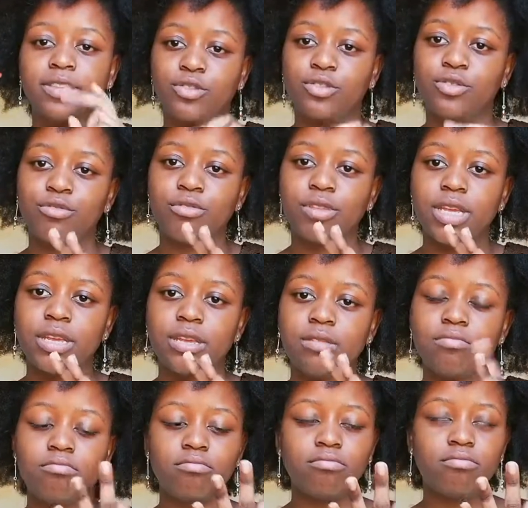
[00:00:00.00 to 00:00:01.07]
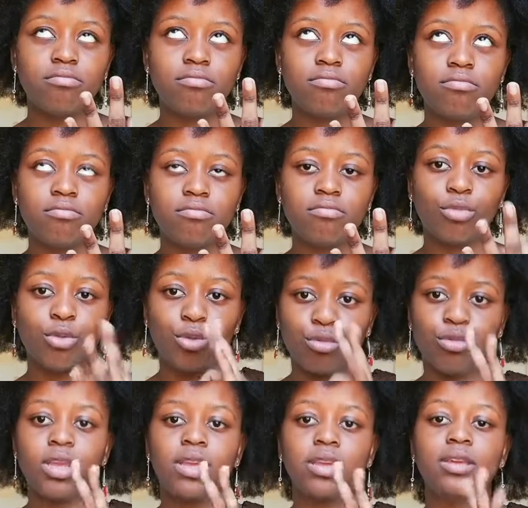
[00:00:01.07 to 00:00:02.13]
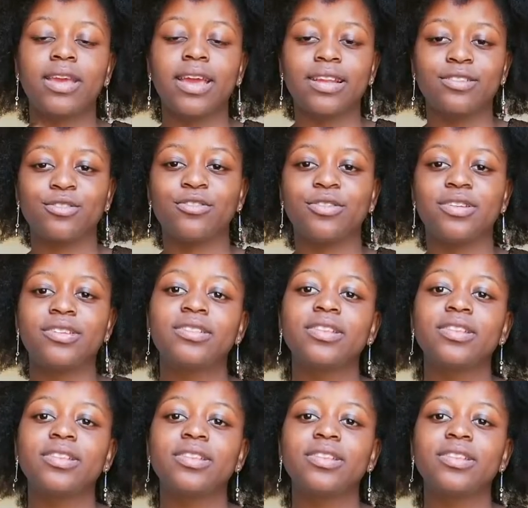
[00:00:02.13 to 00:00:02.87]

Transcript: three categories.